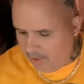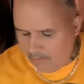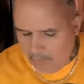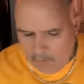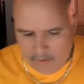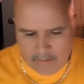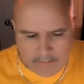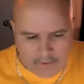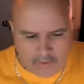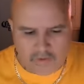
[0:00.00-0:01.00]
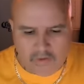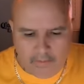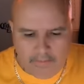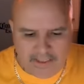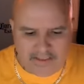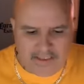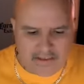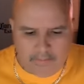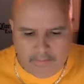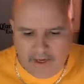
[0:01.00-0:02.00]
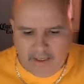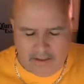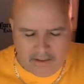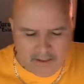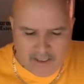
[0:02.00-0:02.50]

important personal business, but